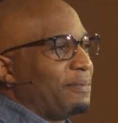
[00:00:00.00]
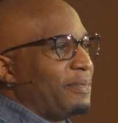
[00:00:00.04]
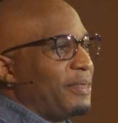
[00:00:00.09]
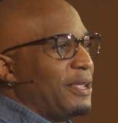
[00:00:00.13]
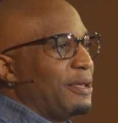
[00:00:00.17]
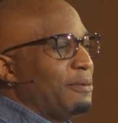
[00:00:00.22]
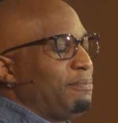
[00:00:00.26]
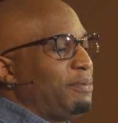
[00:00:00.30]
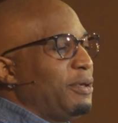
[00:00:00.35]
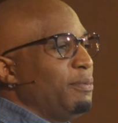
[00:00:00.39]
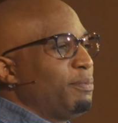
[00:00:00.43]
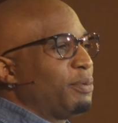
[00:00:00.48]

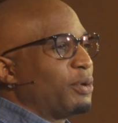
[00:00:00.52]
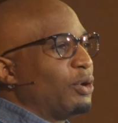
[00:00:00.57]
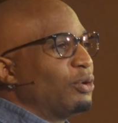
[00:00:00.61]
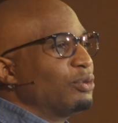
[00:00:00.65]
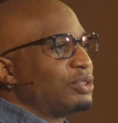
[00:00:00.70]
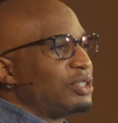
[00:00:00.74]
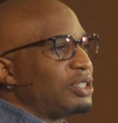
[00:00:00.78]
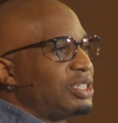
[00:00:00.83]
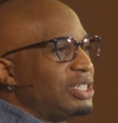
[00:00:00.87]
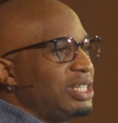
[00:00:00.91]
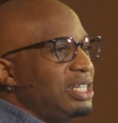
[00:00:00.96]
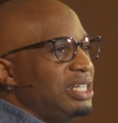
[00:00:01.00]
And people don't
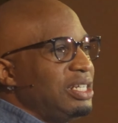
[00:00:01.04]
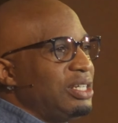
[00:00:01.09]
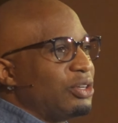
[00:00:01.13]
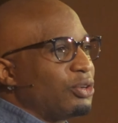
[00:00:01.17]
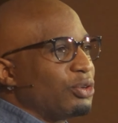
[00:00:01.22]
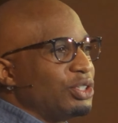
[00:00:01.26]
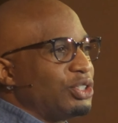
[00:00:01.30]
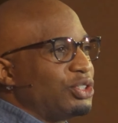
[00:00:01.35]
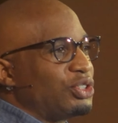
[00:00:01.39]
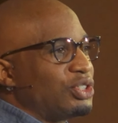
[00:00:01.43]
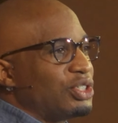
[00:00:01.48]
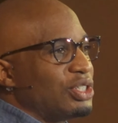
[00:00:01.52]
see
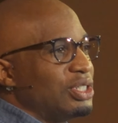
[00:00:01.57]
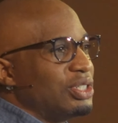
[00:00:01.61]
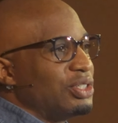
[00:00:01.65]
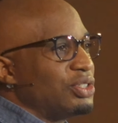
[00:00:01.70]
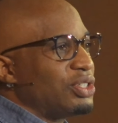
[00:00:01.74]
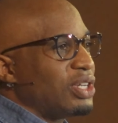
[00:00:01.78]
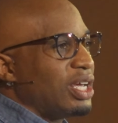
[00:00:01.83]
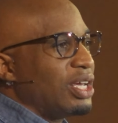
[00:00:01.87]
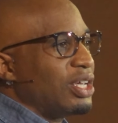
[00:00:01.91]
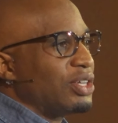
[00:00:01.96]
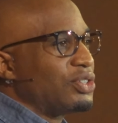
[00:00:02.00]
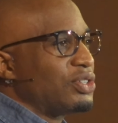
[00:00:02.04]
Christians
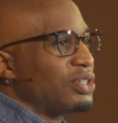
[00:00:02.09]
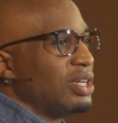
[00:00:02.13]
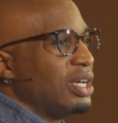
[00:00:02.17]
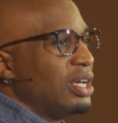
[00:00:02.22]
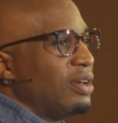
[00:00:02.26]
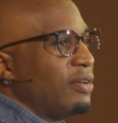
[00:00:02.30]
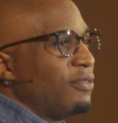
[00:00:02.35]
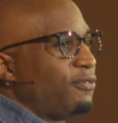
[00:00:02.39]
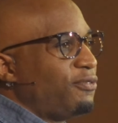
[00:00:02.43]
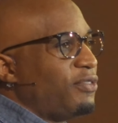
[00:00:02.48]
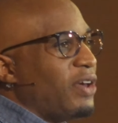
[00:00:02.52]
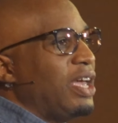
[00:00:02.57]
as
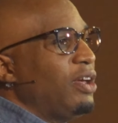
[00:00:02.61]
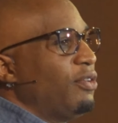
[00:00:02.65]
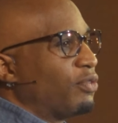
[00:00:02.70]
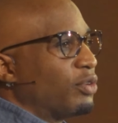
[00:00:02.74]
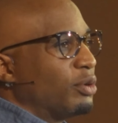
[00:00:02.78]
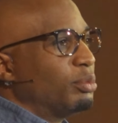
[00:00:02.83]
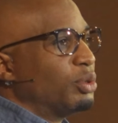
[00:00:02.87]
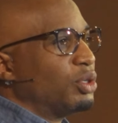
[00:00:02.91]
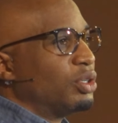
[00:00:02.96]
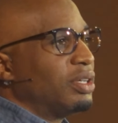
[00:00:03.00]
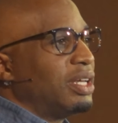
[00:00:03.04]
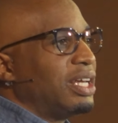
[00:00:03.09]

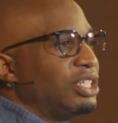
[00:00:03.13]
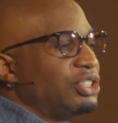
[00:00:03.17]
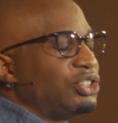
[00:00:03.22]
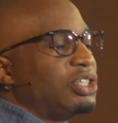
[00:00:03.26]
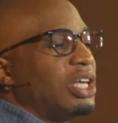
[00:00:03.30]
favorable as